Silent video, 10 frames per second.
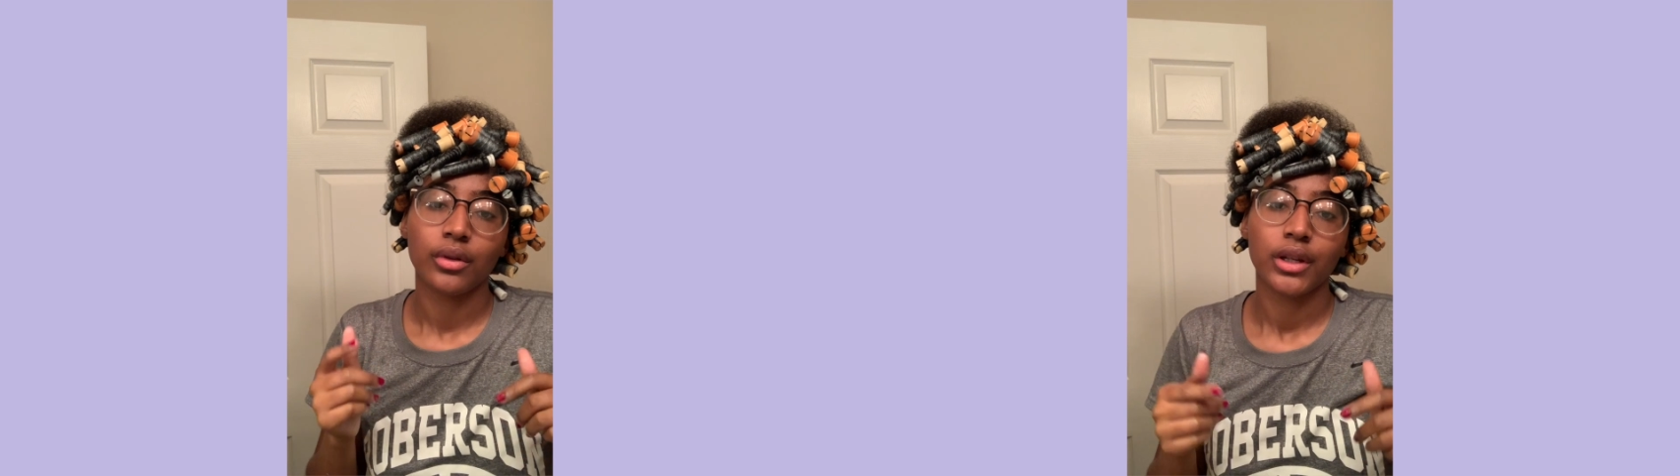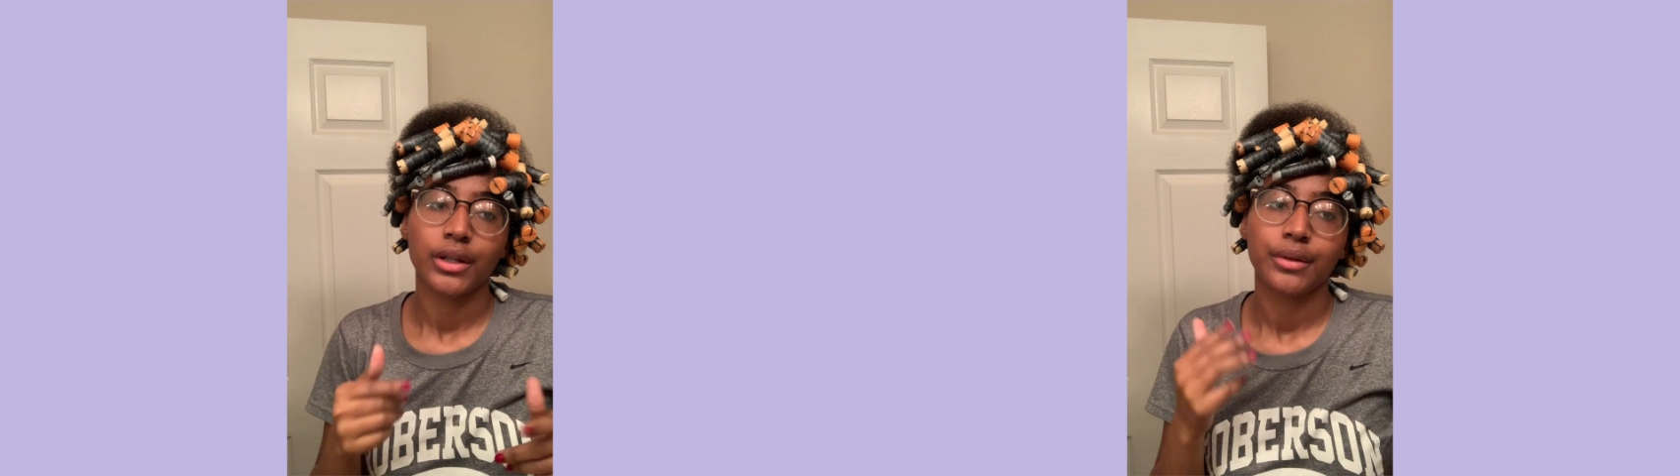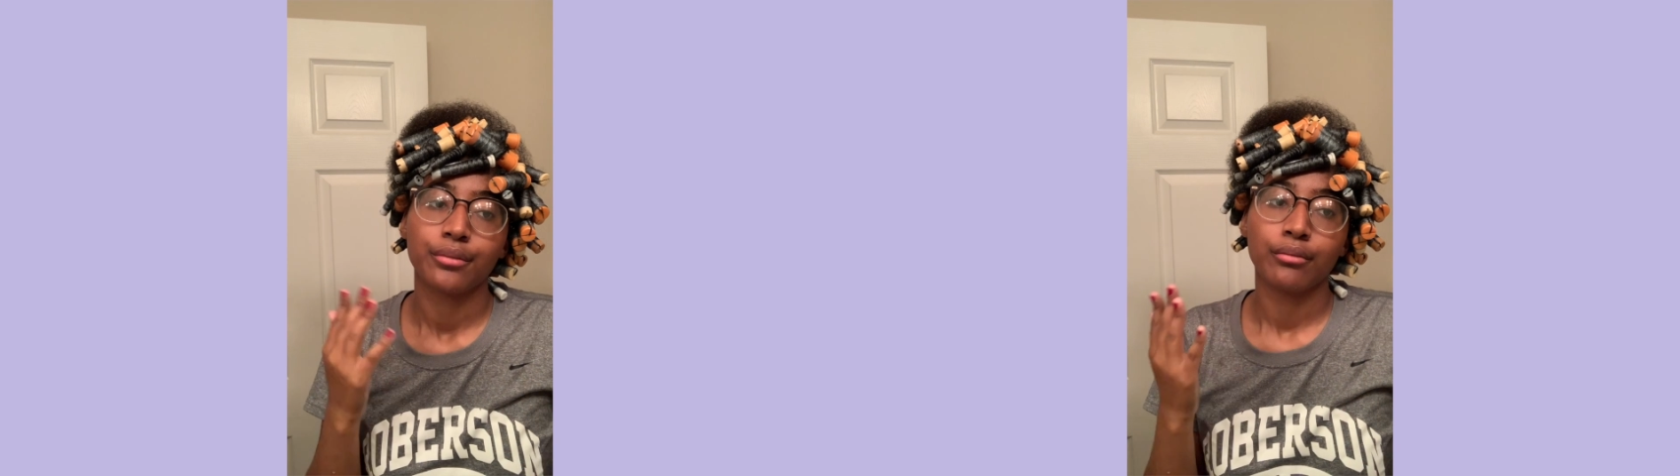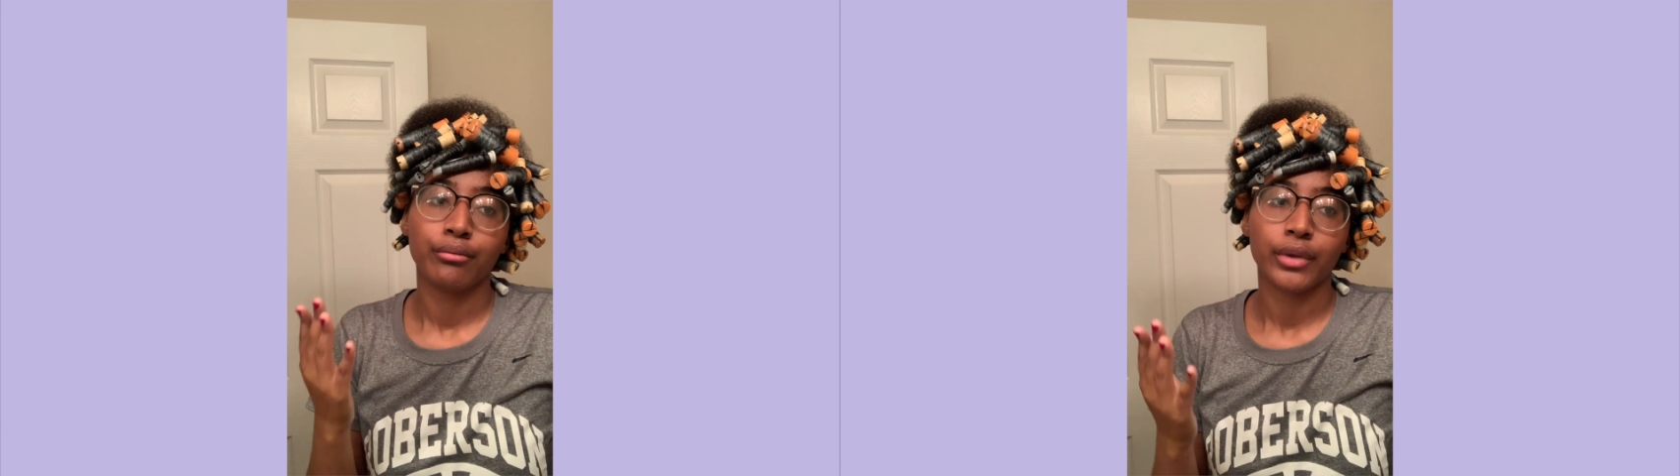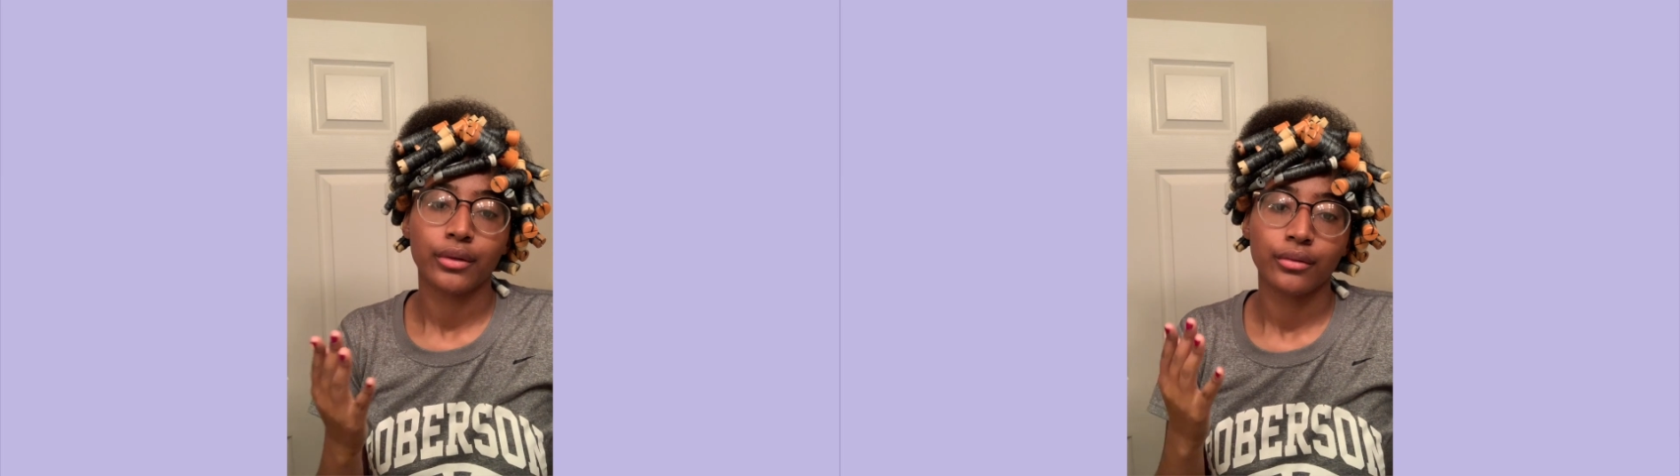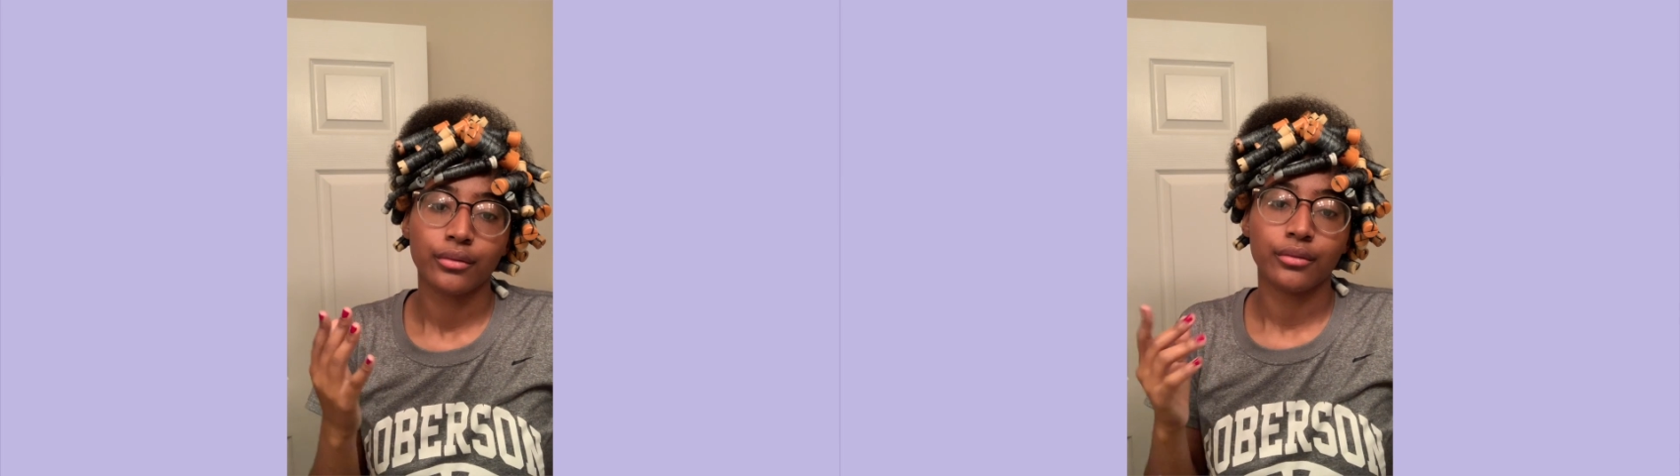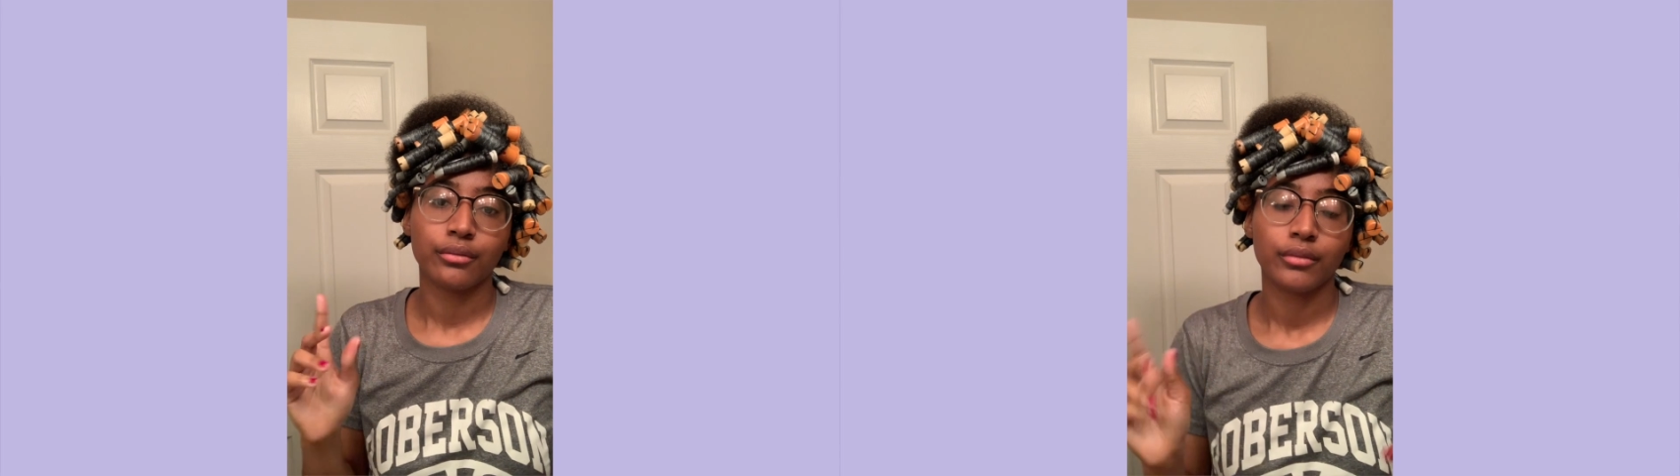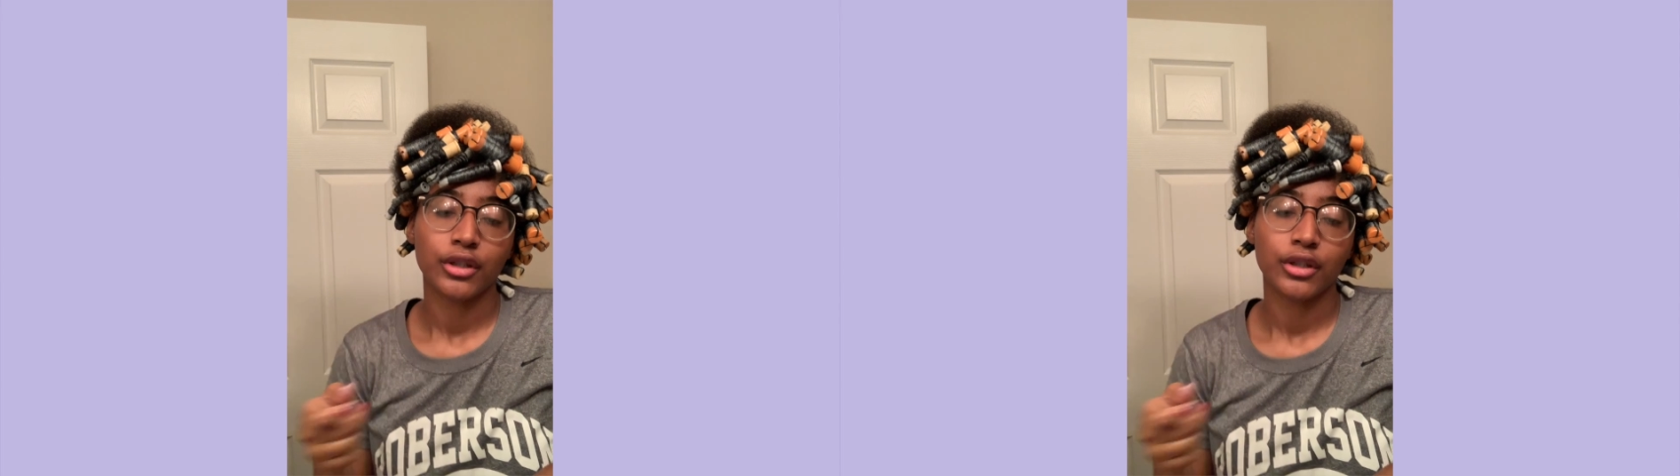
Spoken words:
up, boom.